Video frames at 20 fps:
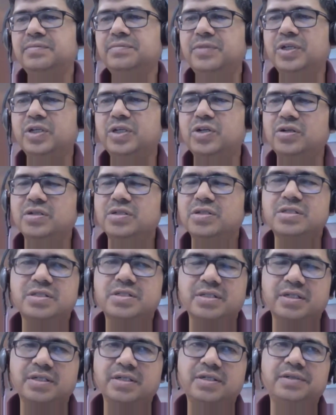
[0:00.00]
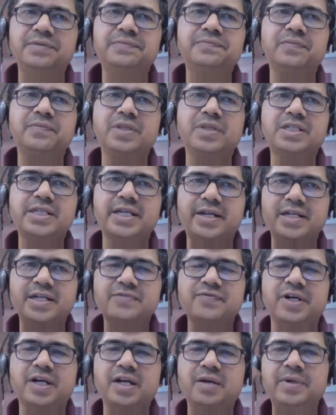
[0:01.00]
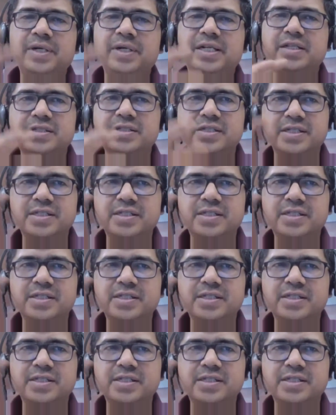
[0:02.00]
because see, CREST Fundamentals